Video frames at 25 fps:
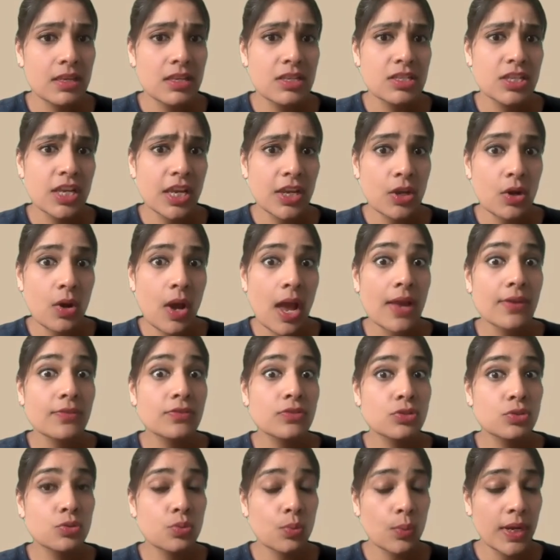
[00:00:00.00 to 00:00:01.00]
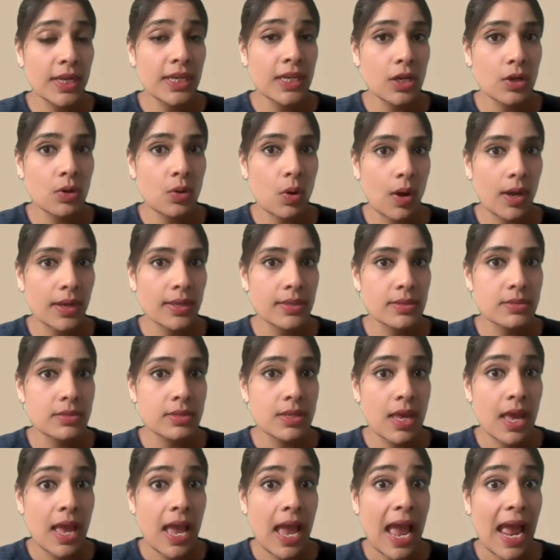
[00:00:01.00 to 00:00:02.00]
Say you have 20
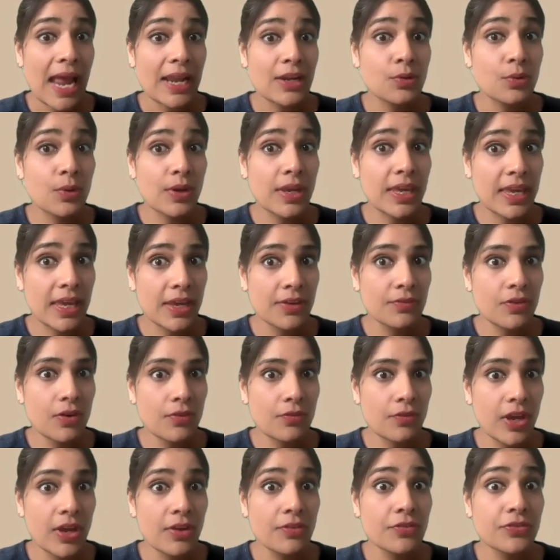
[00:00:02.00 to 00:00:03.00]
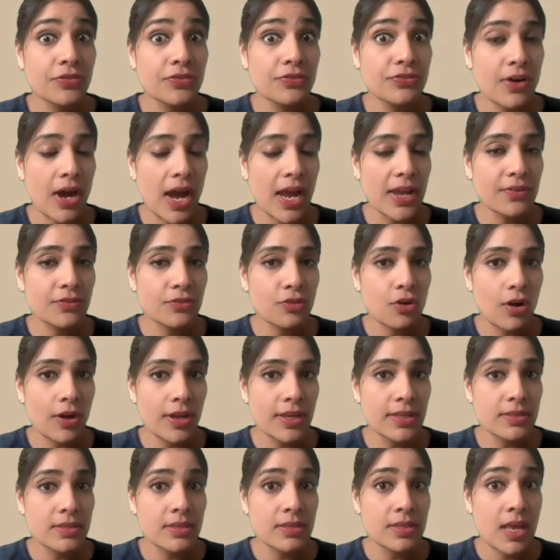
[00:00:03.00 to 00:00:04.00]
coins and you give away 5
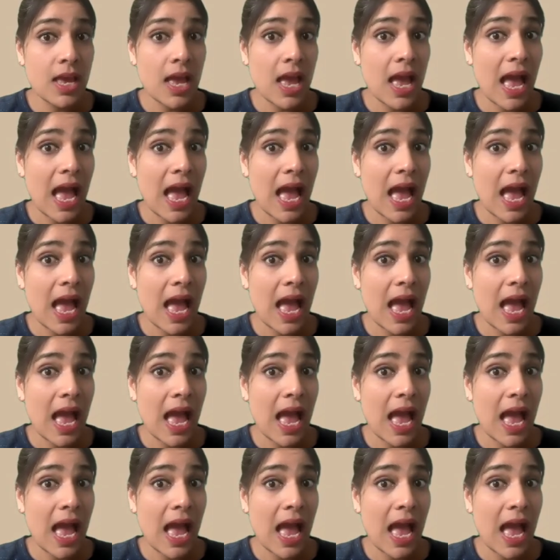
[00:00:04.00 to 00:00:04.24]
coins.